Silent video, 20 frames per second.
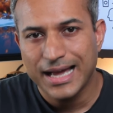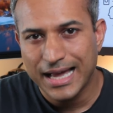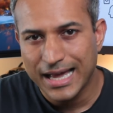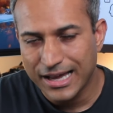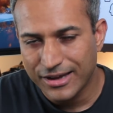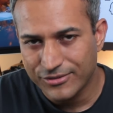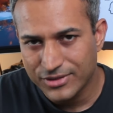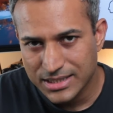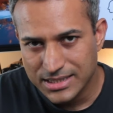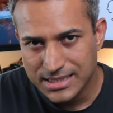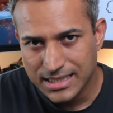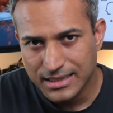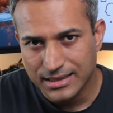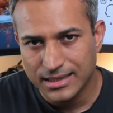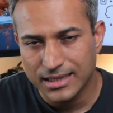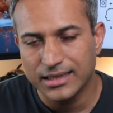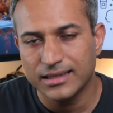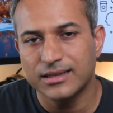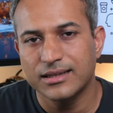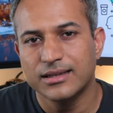Having said
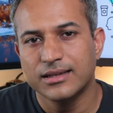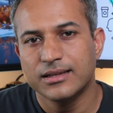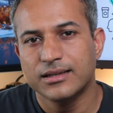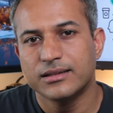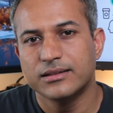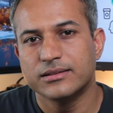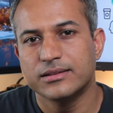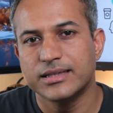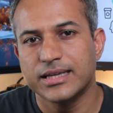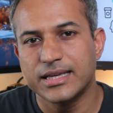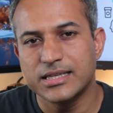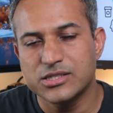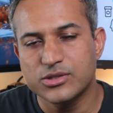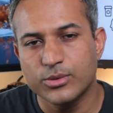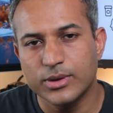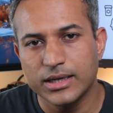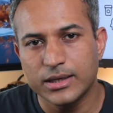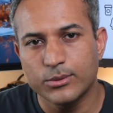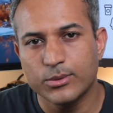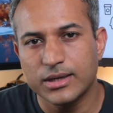that, the
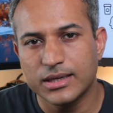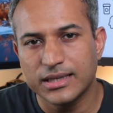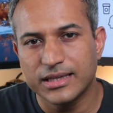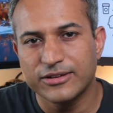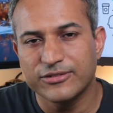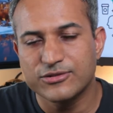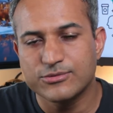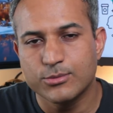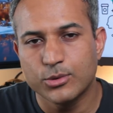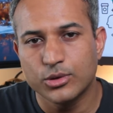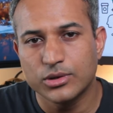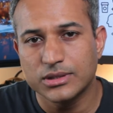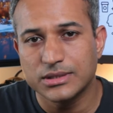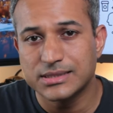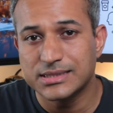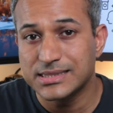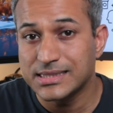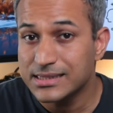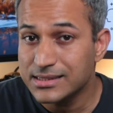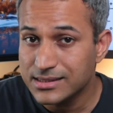S21 gives more
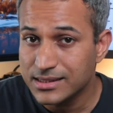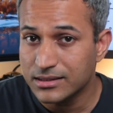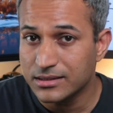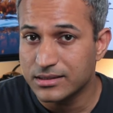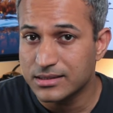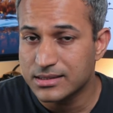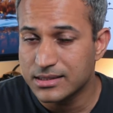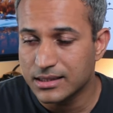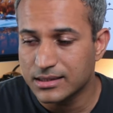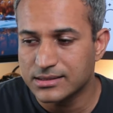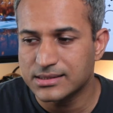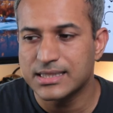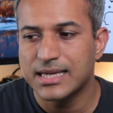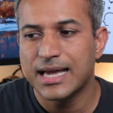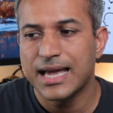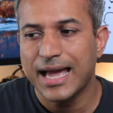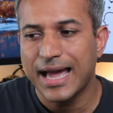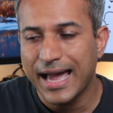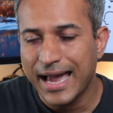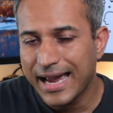consistent results
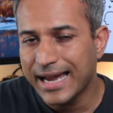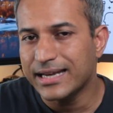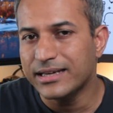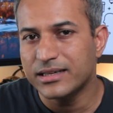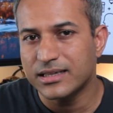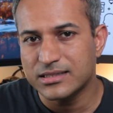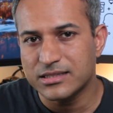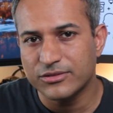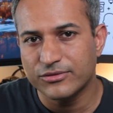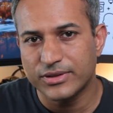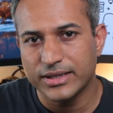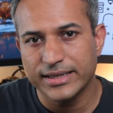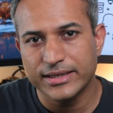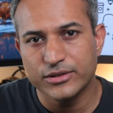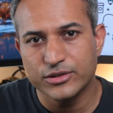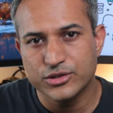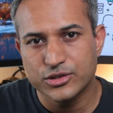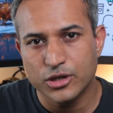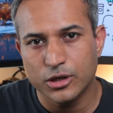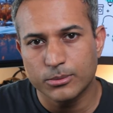and does a very
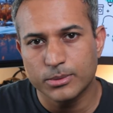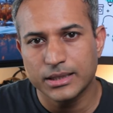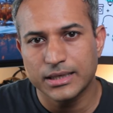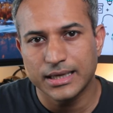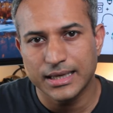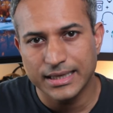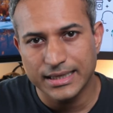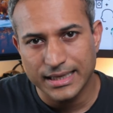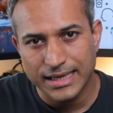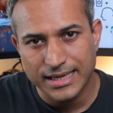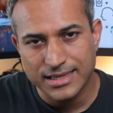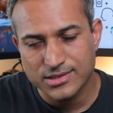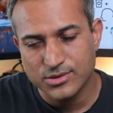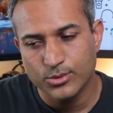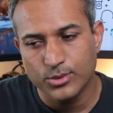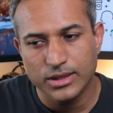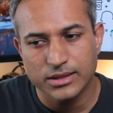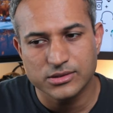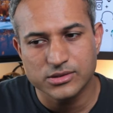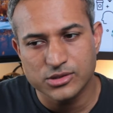good job at night as
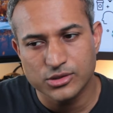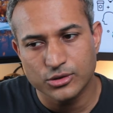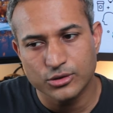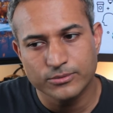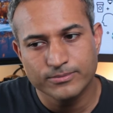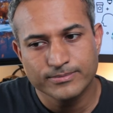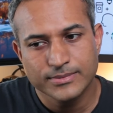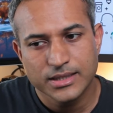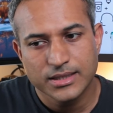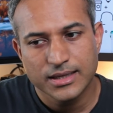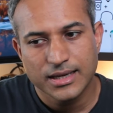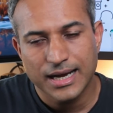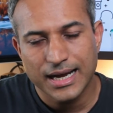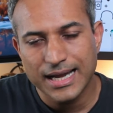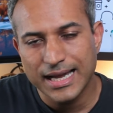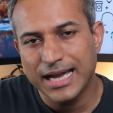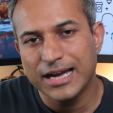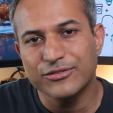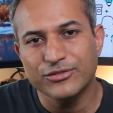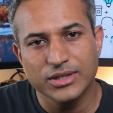well. So I
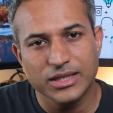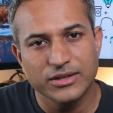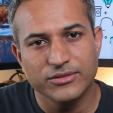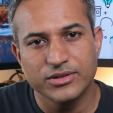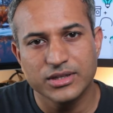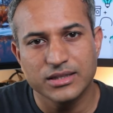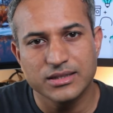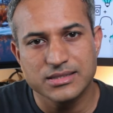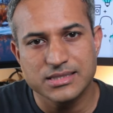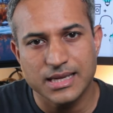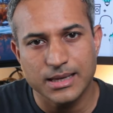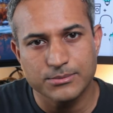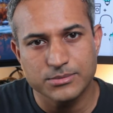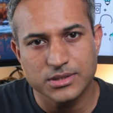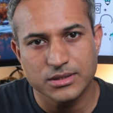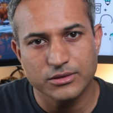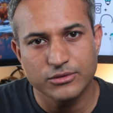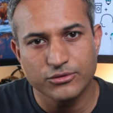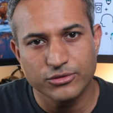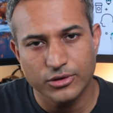have to give it to the
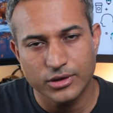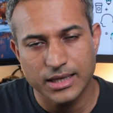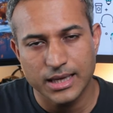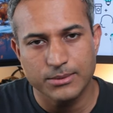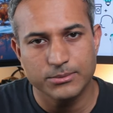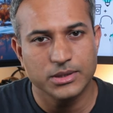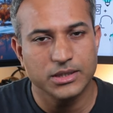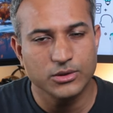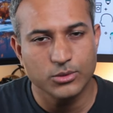Samsung for camera